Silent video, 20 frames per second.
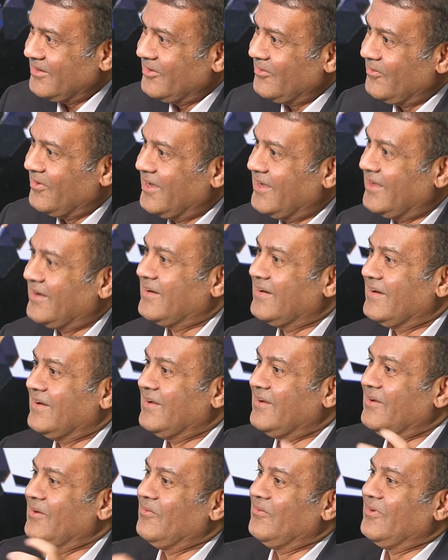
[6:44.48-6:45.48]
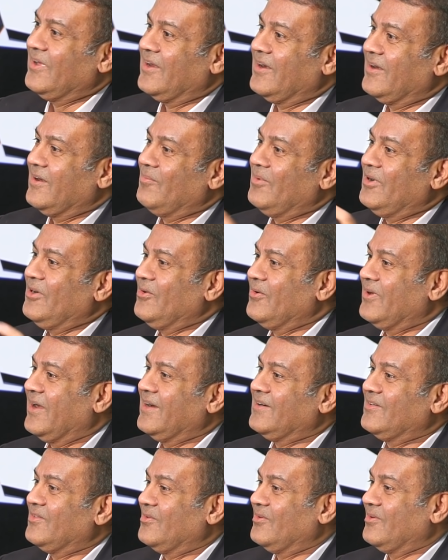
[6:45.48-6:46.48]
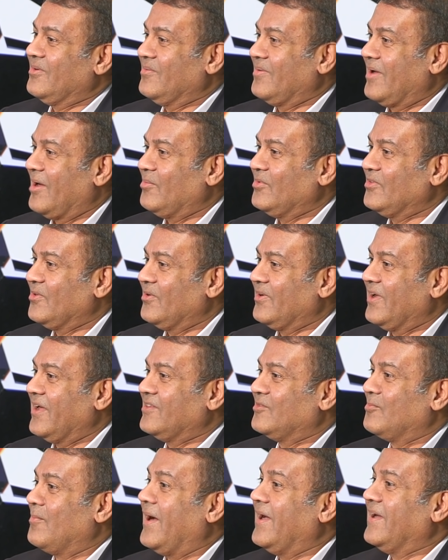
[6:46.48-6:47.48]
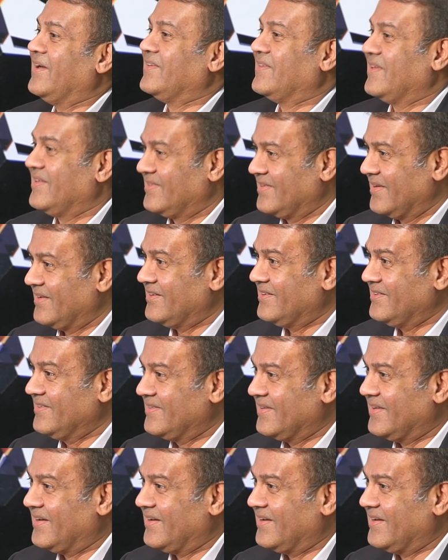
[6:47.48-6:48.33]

where we are able to get, so Amazon gets buyers and sellers.